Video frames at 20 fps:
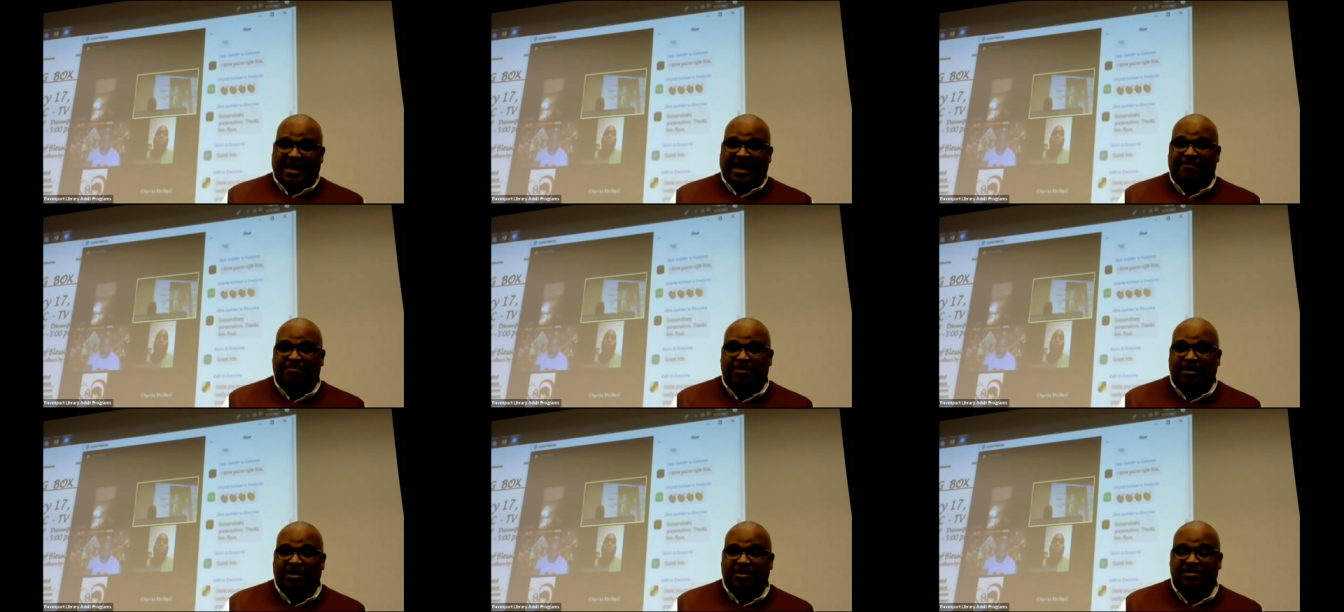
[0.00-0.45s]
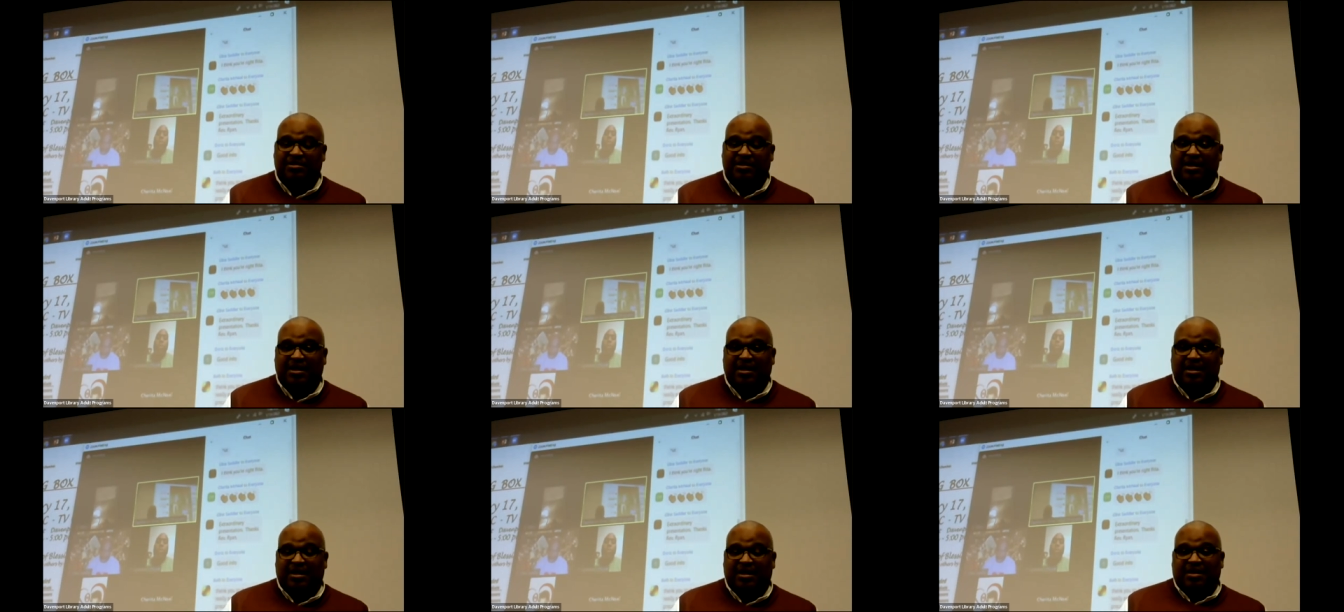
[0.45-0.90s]
that
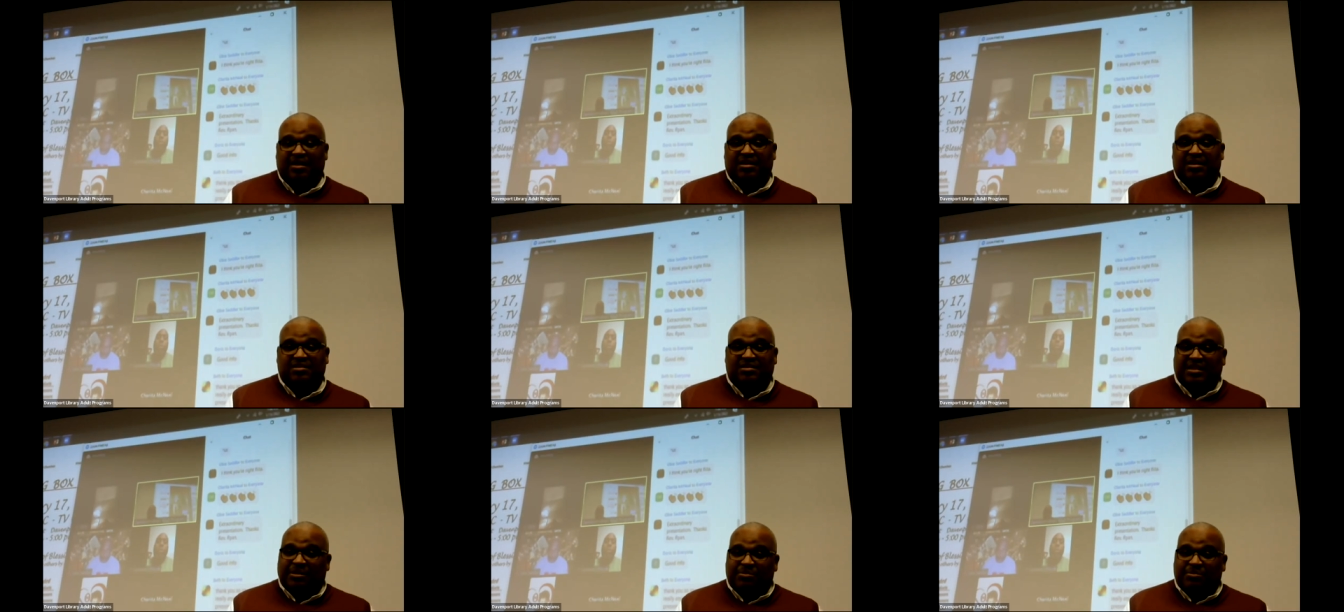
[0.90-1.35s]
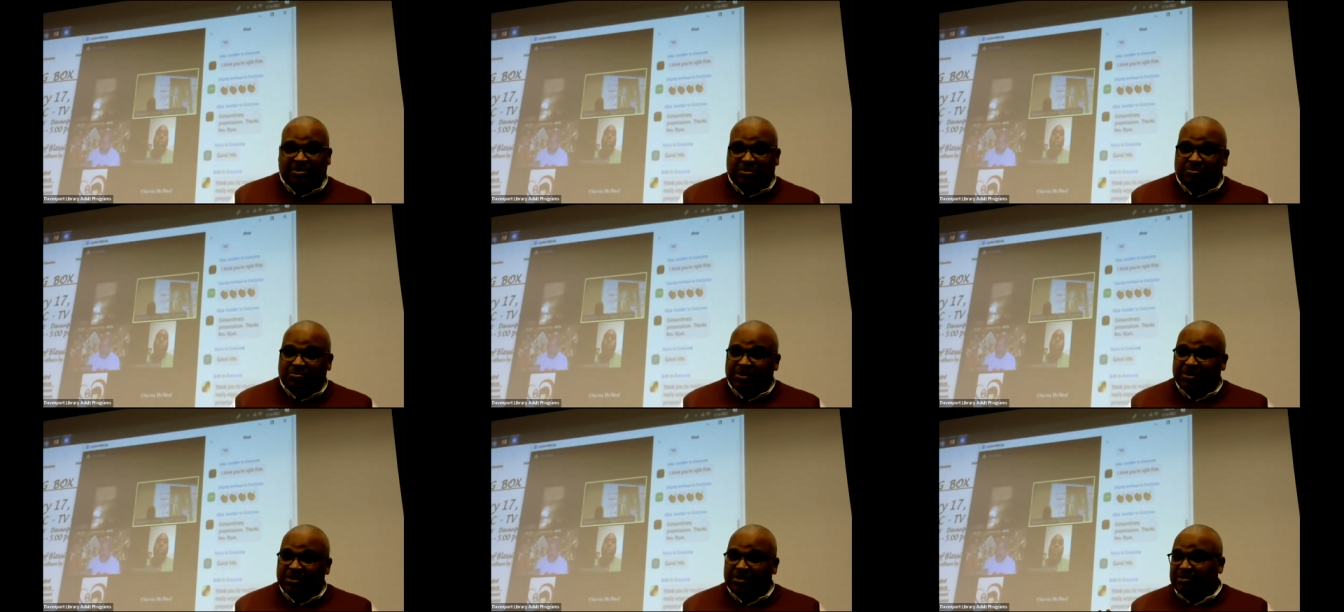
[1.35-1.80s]
piece, because that
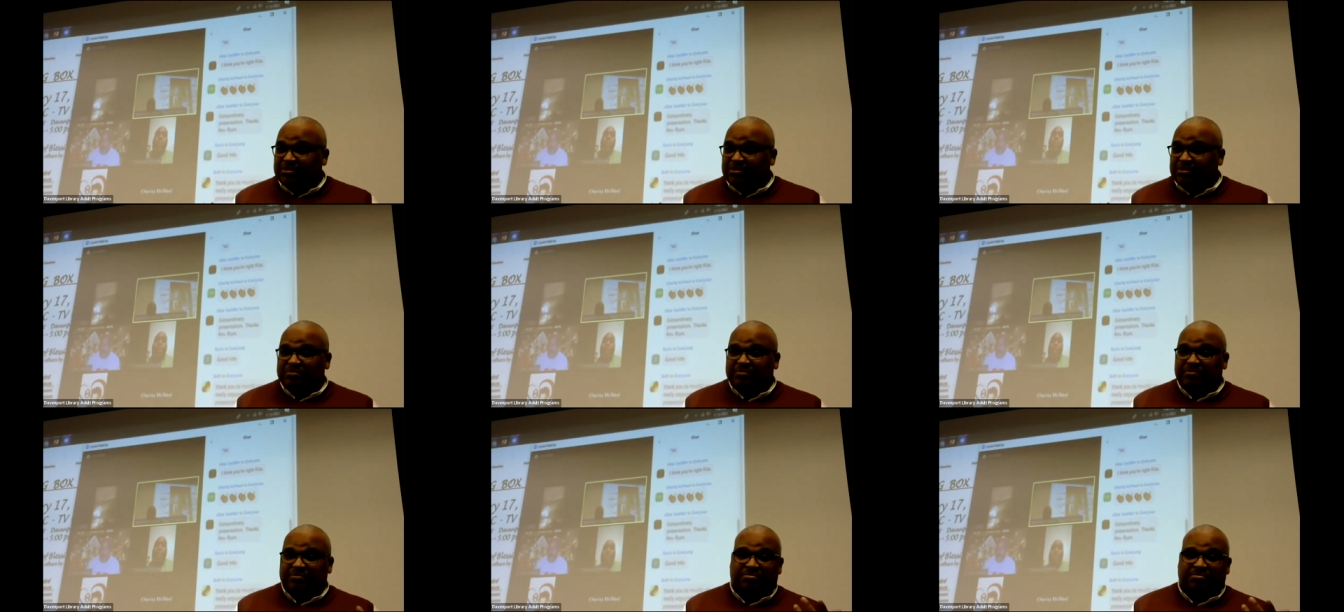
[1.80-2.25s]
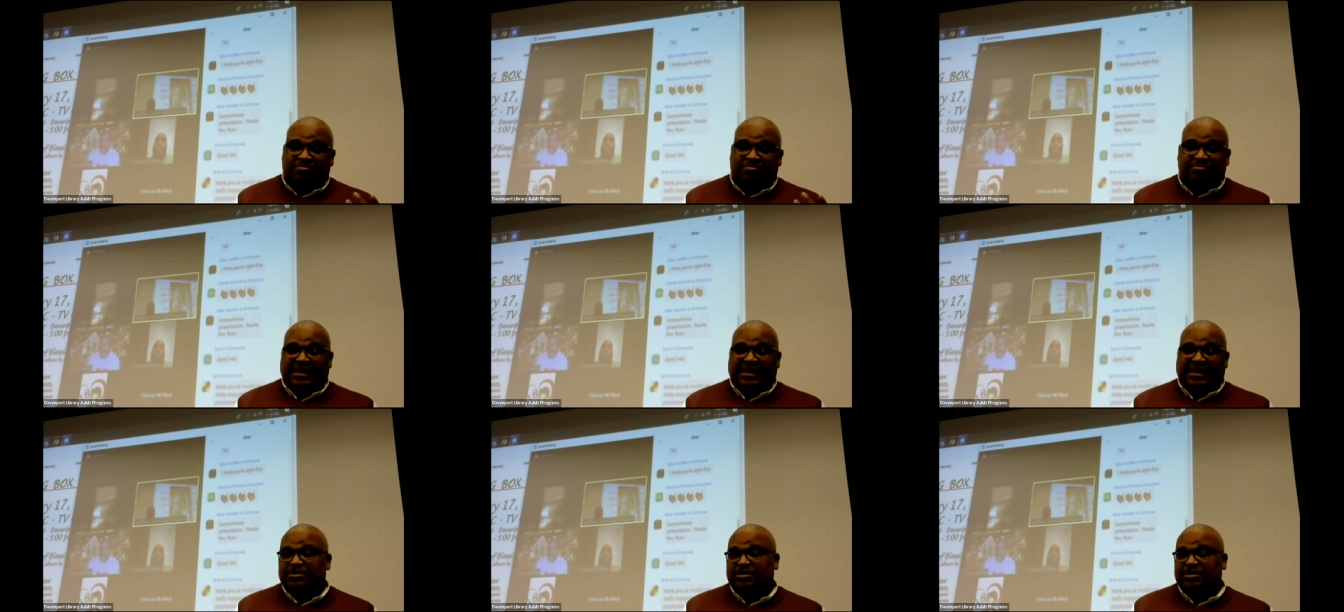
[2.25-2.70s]
was
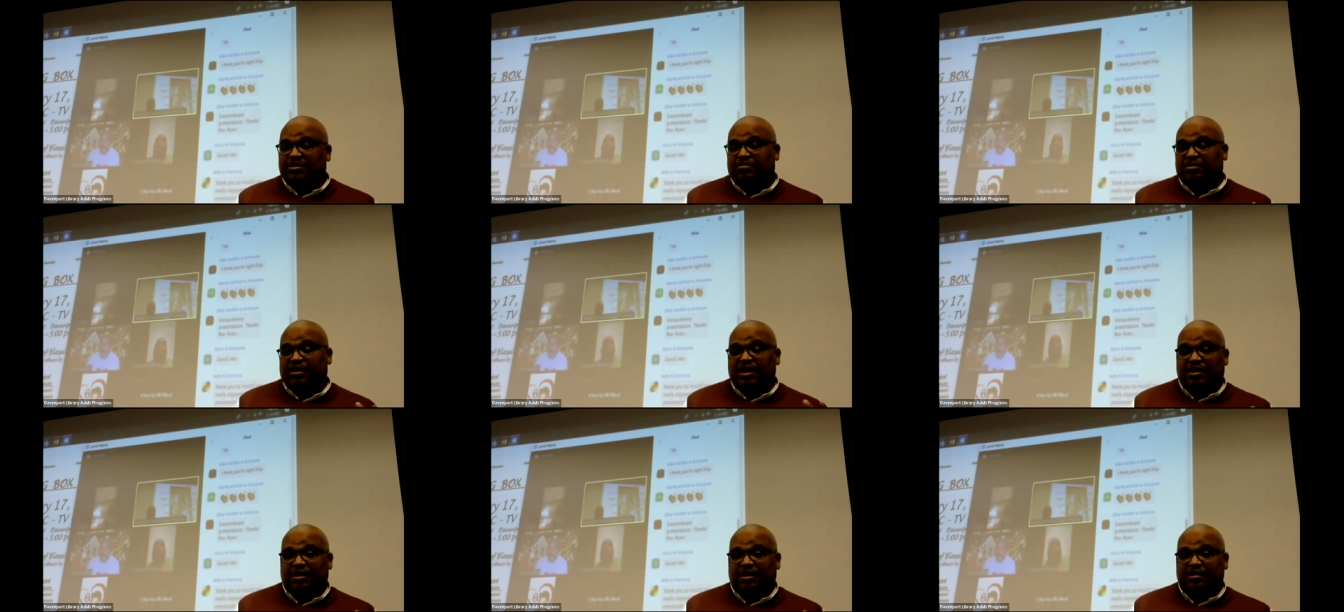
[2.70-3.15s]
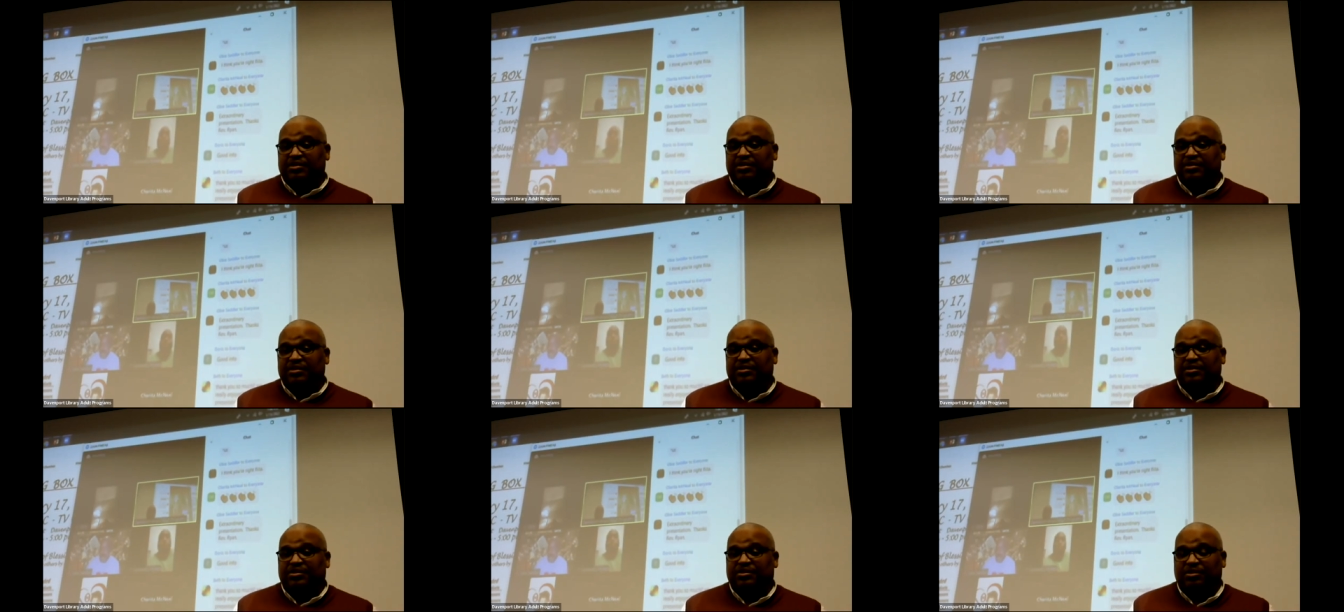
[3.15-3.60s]
a
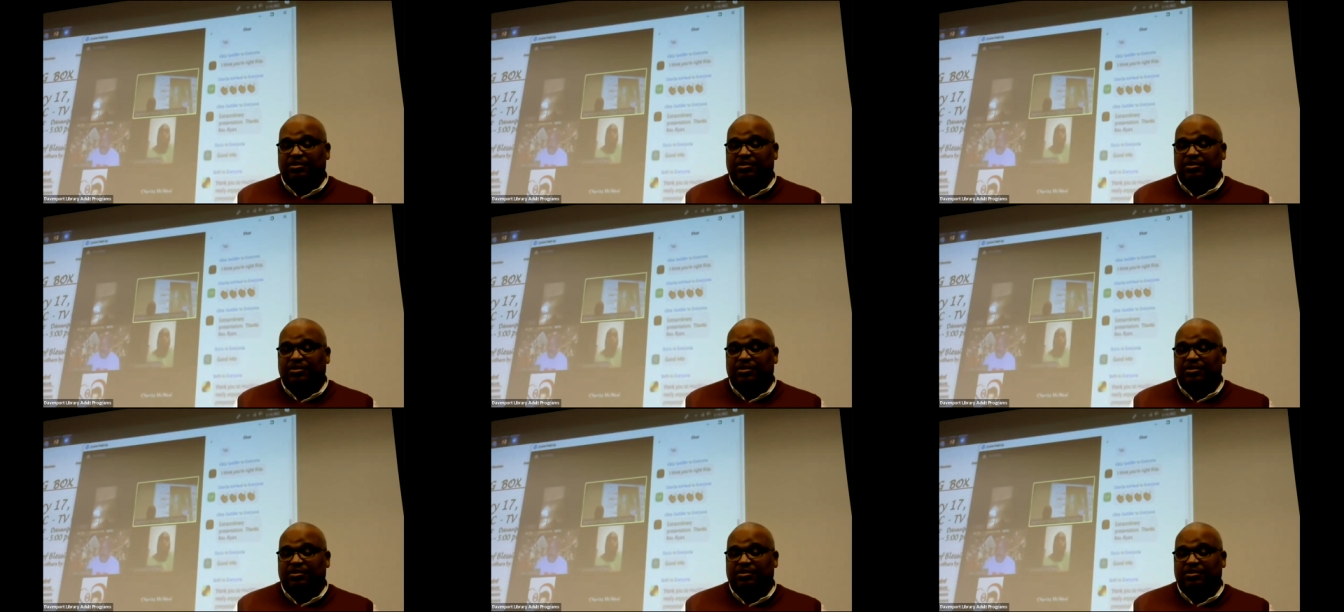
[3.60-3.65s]
crux.